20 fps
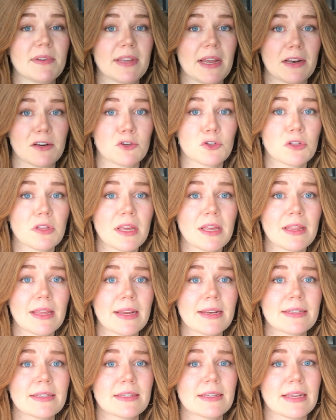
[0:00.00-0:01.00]
potentially
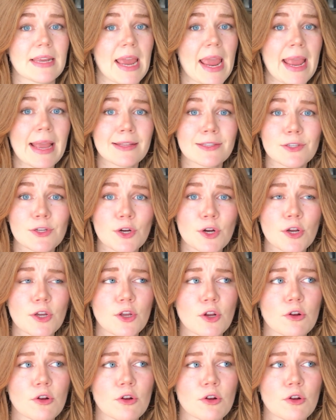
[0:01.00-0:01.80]
linked to cancer.